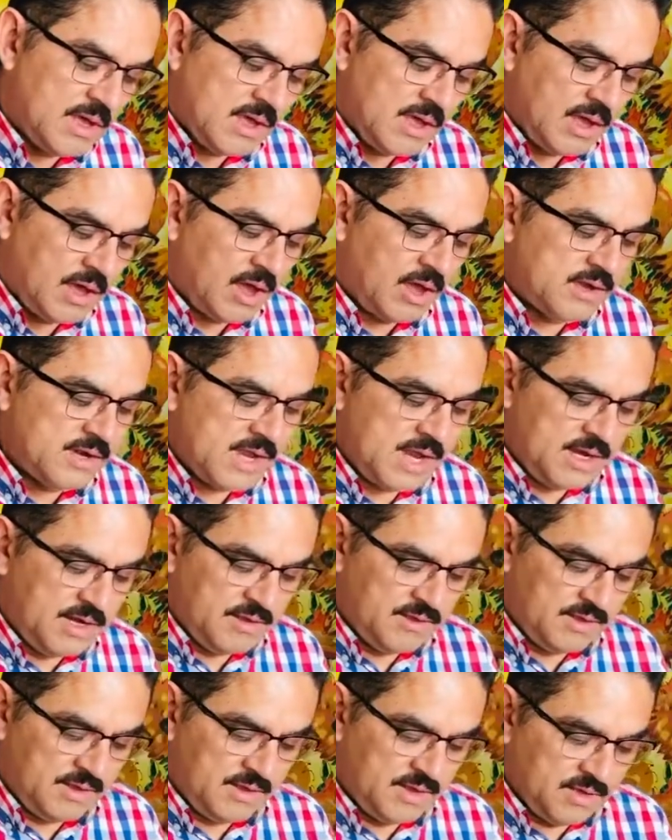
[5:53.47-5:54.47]
on
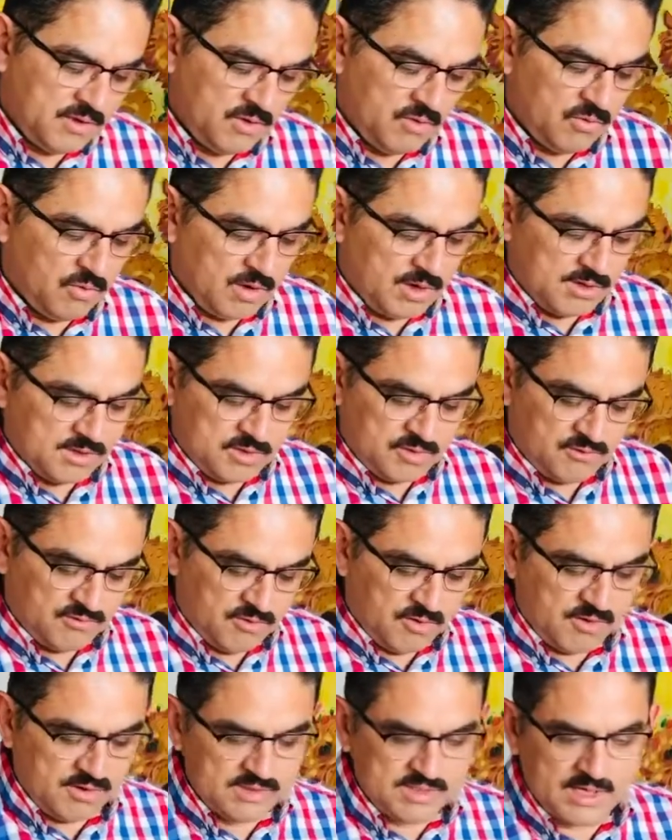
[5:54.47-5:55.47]
anything that you want to. Of
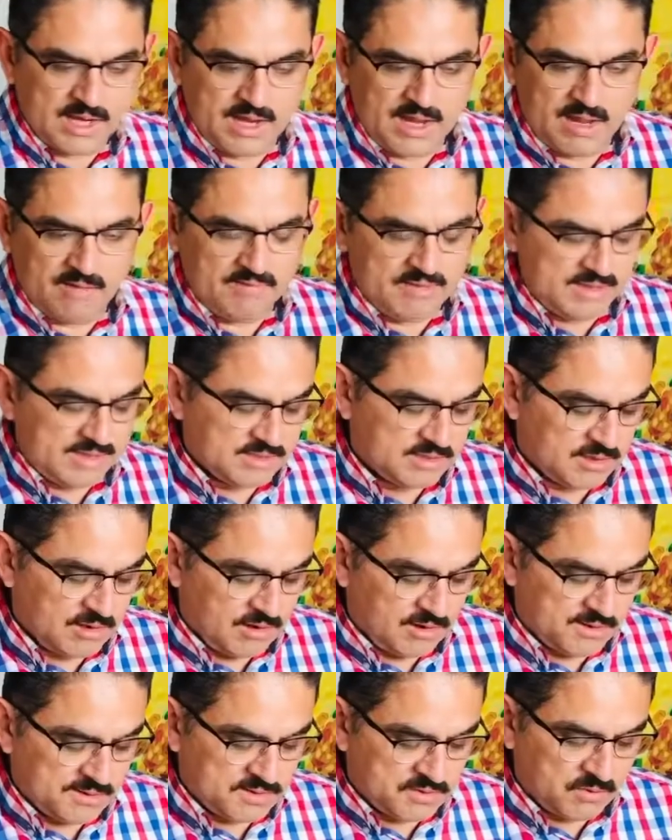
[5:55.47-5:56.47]
course, I have these
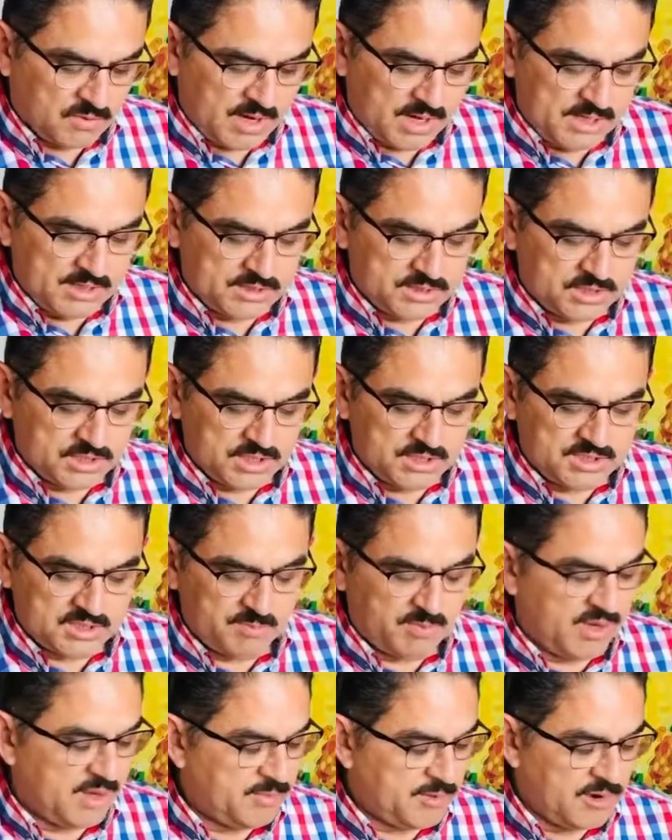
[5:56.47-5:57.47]
large white sheets of
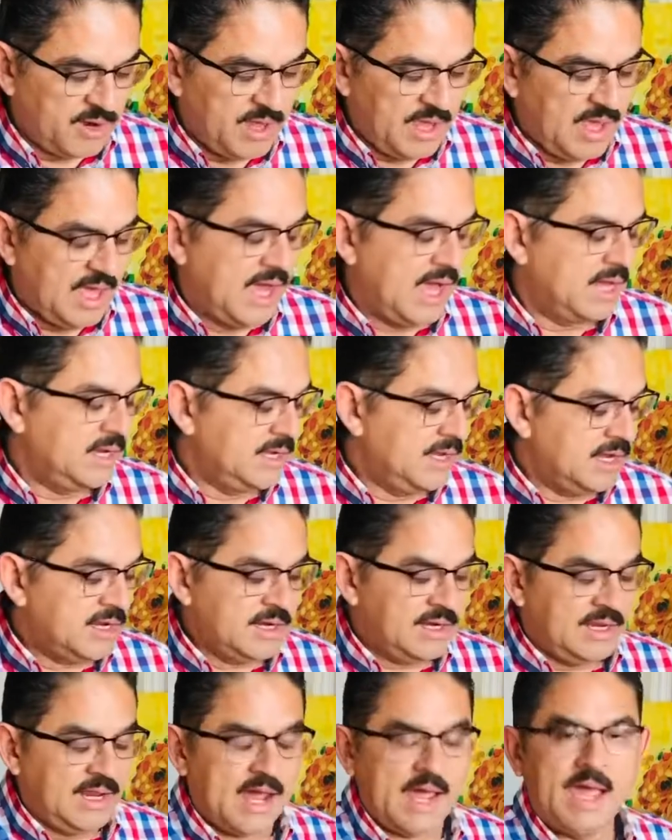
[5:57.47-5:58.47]
paper, and
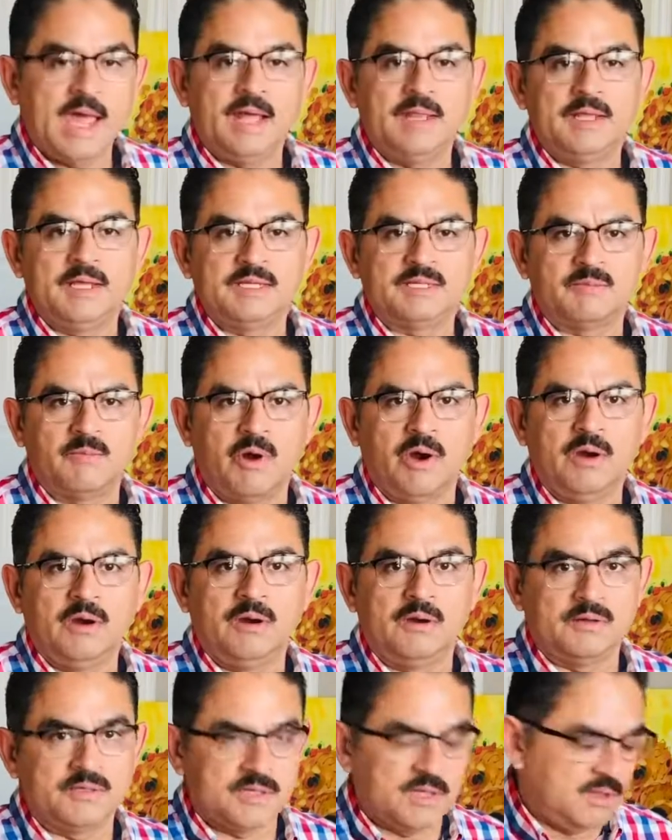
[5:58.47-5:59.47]
luckily I had these
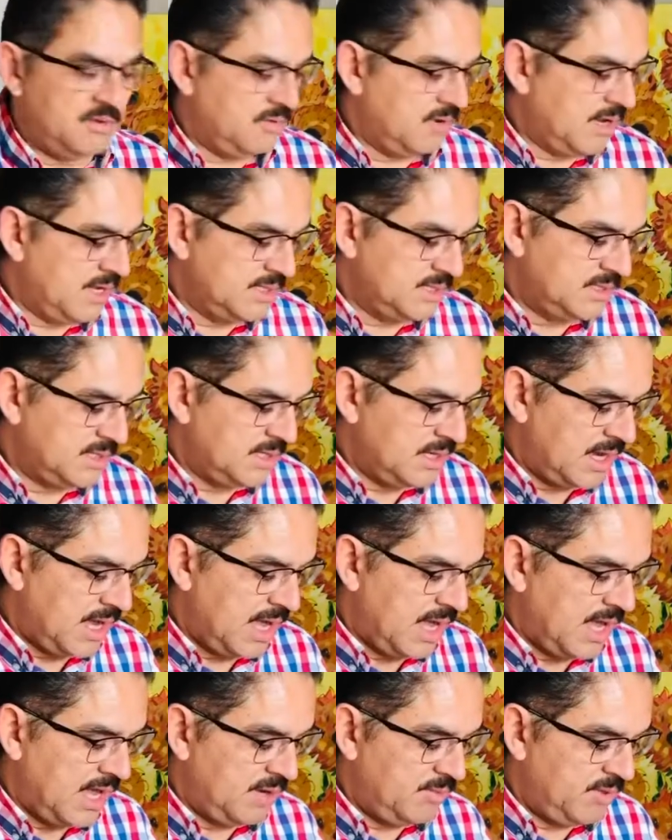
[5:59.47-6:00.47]
markers, otherwise
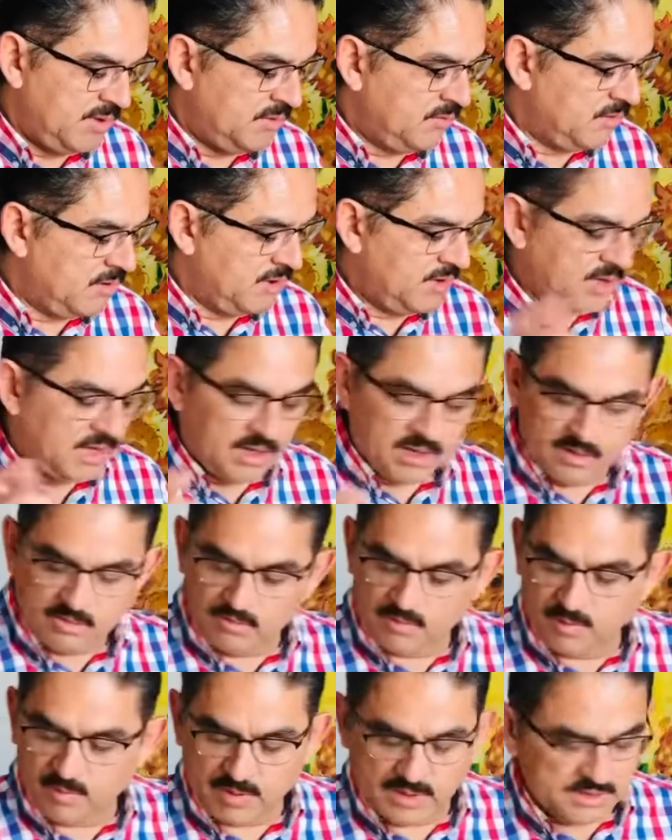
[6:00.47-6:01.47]
I'd be working it
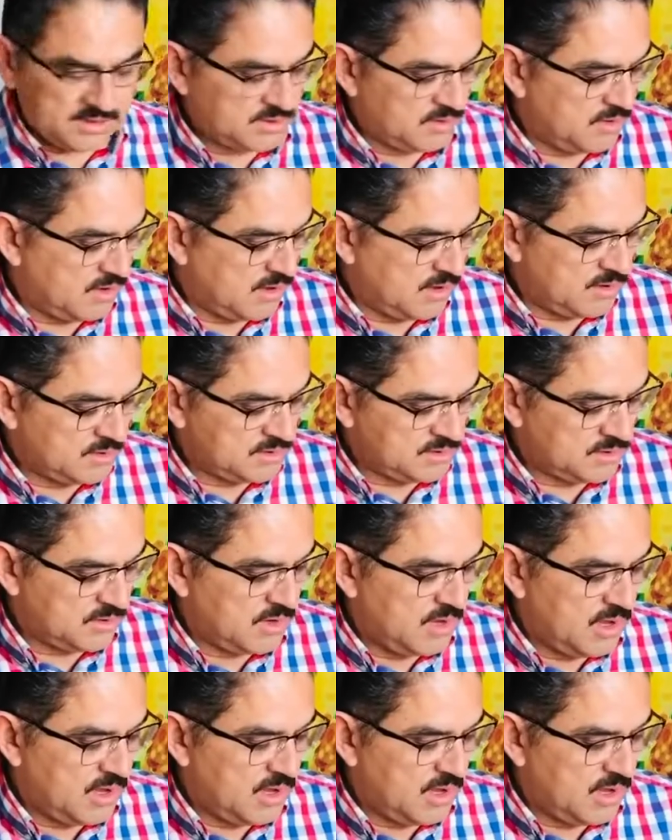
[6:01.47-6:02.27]
with pencil also.